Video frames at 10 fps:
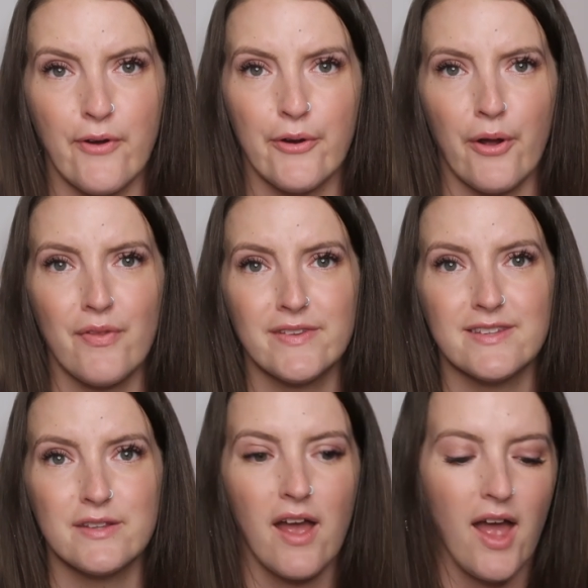photo, this
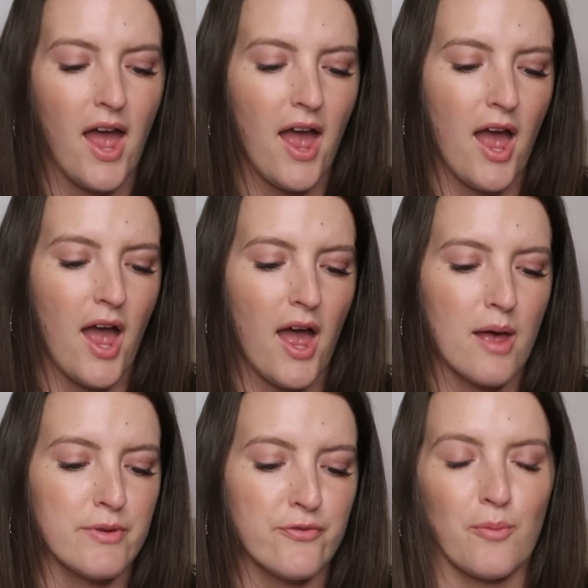is
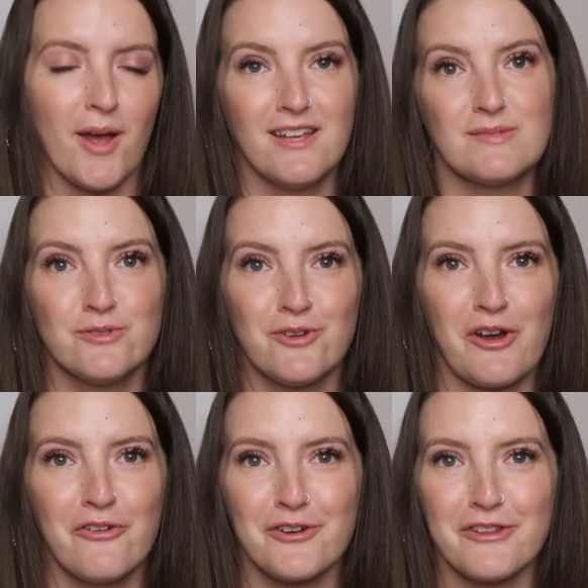before my husband took
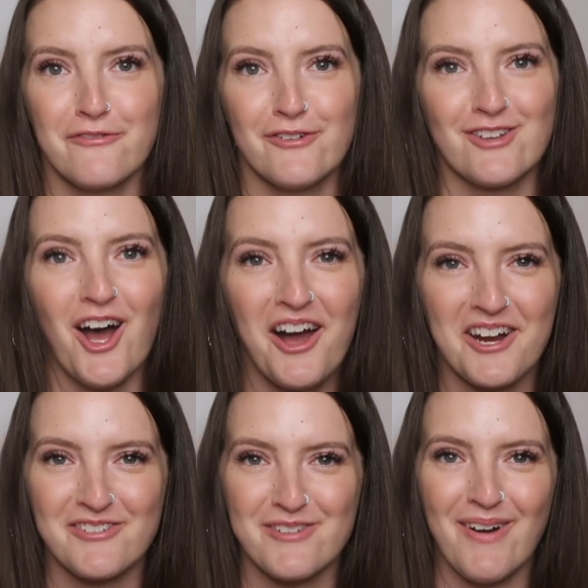over the
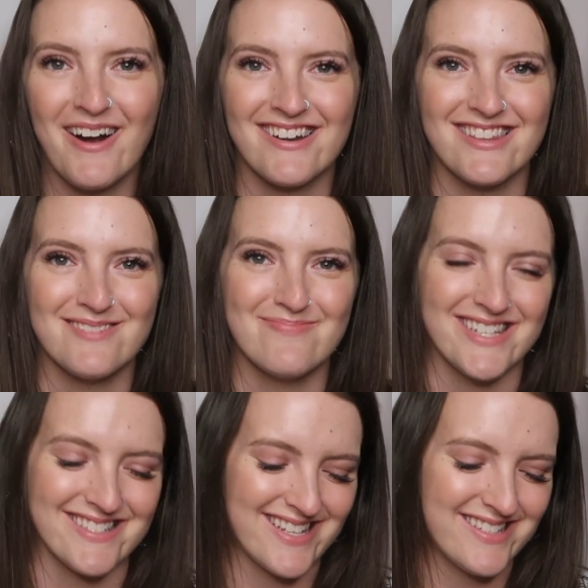photography part of the
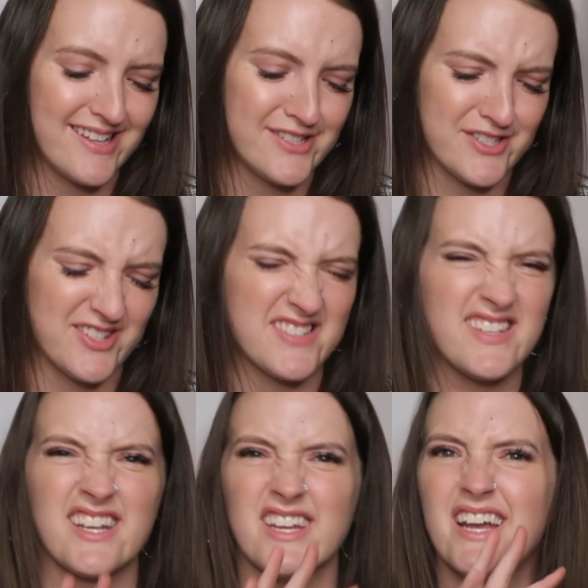business. It just looks
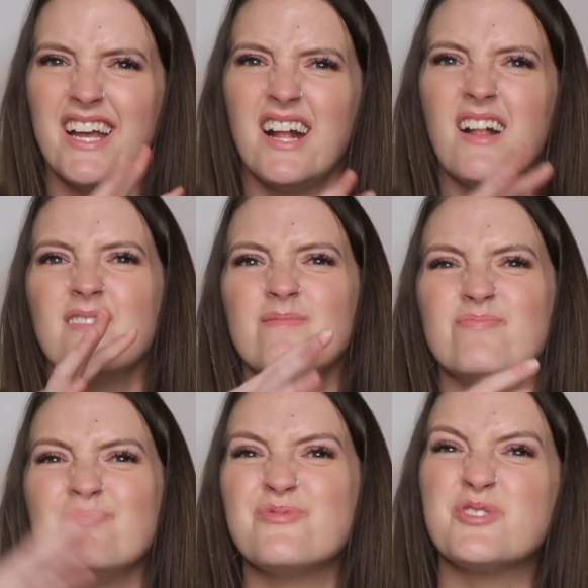like
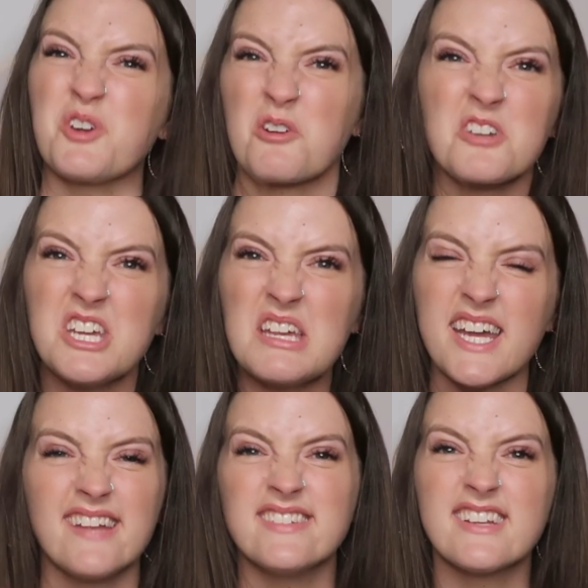dirty.
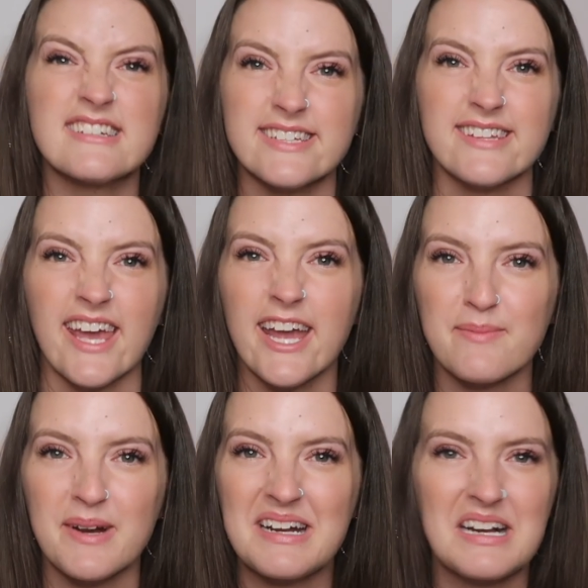Like, I didn't clean the
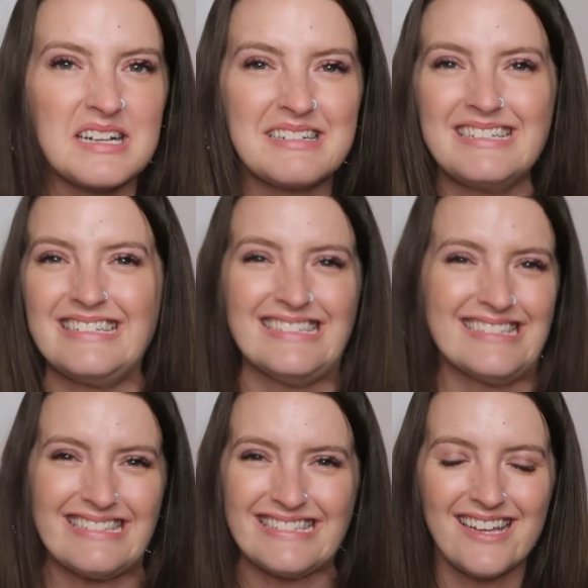camera.
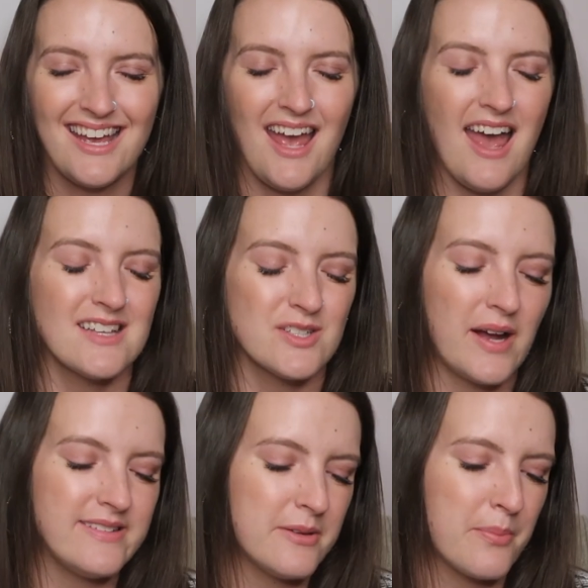So
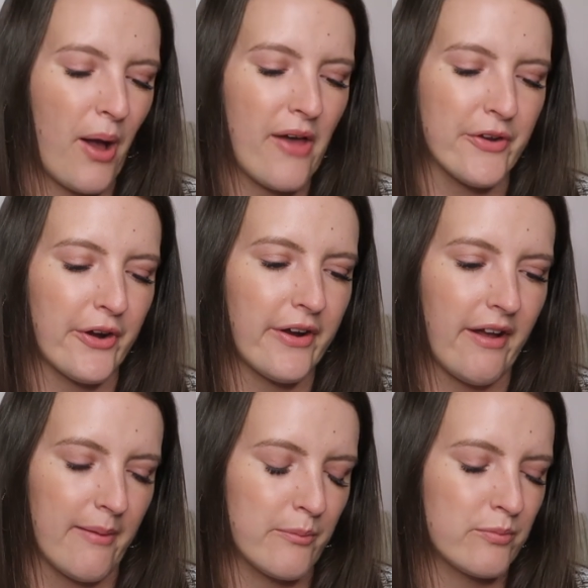I didn't bother,
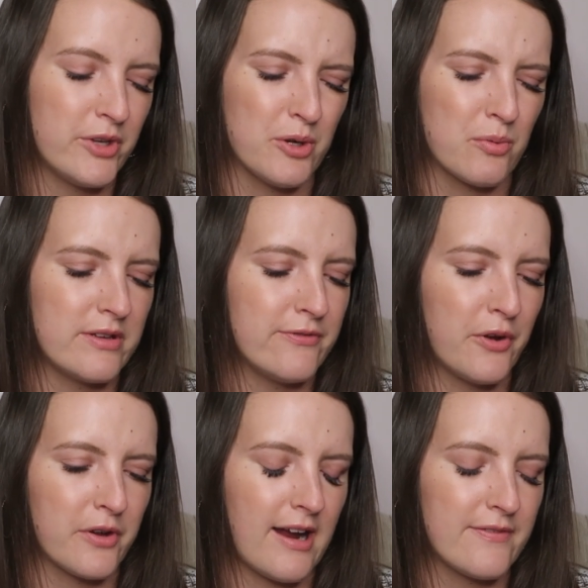
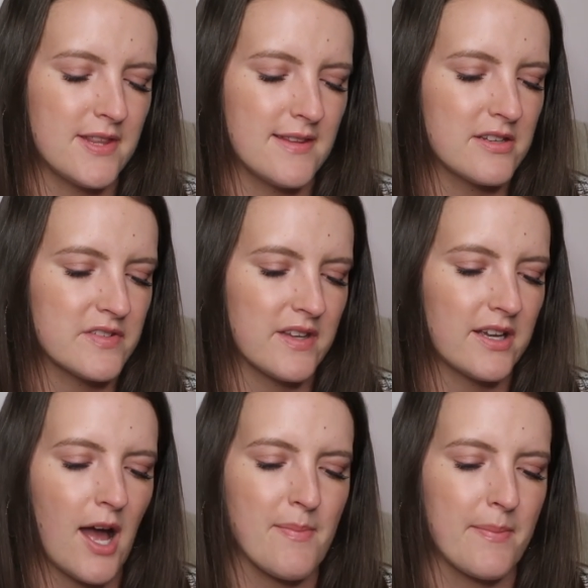re-photographing these. I just
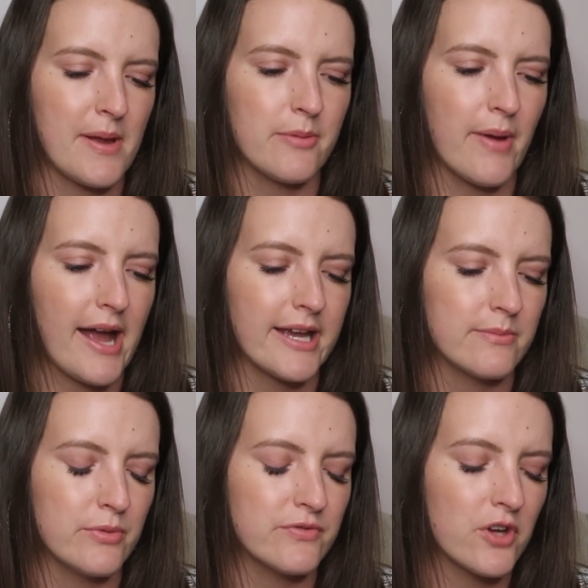like got my money back
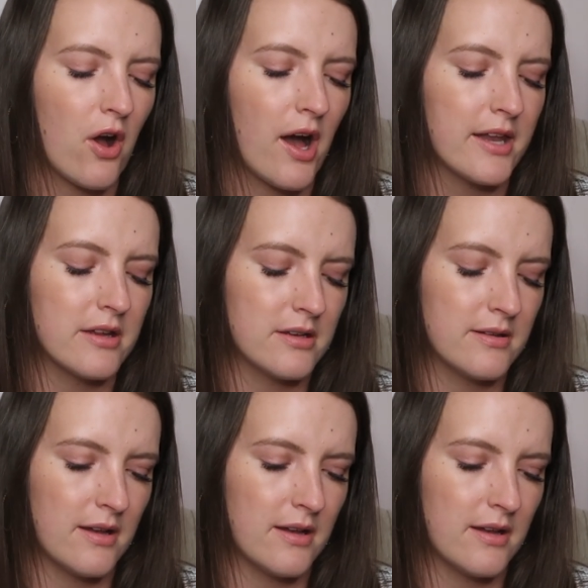and moved on.